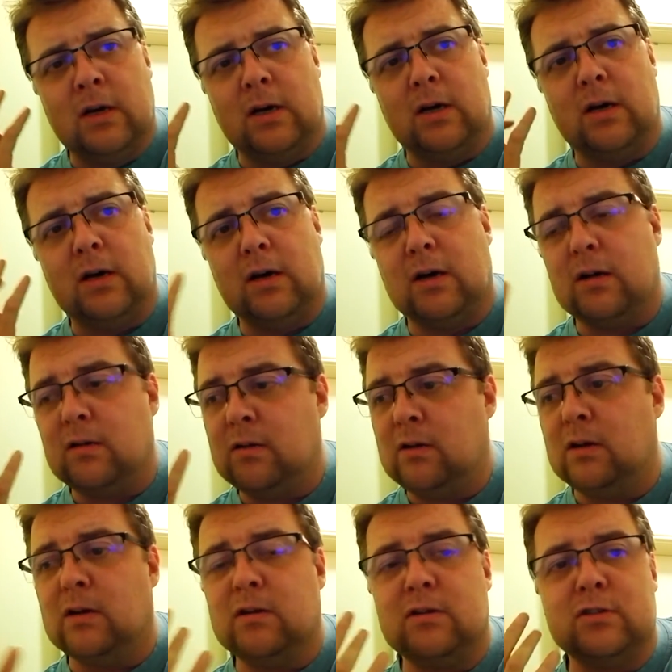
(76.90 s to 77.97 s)
You
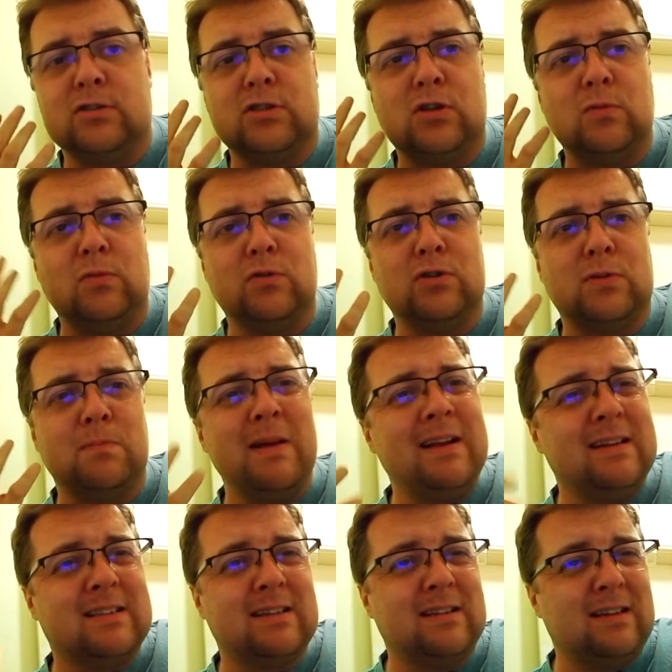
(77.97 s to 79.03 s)
know, there's too much mint